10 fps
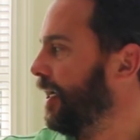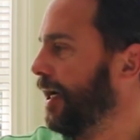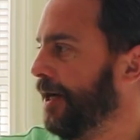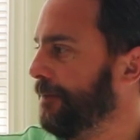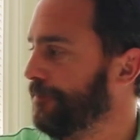
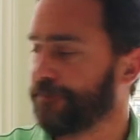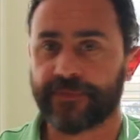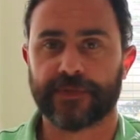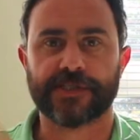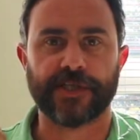The
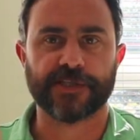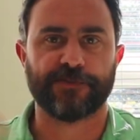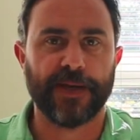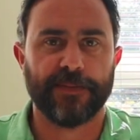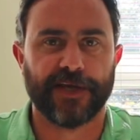sun's
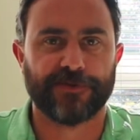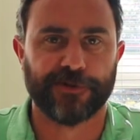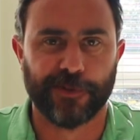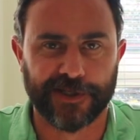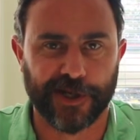beaming in
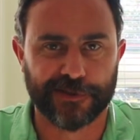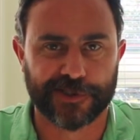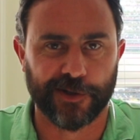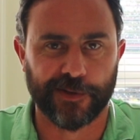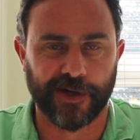through the window,
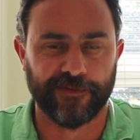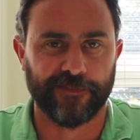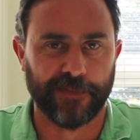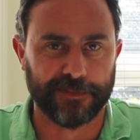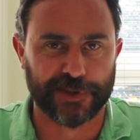so
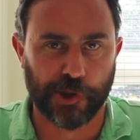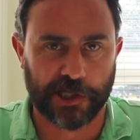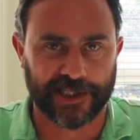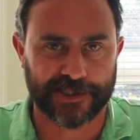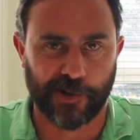I'm
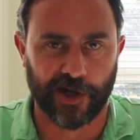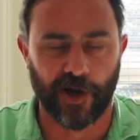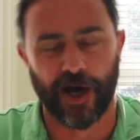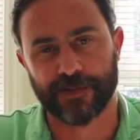enjoying this quite a lot.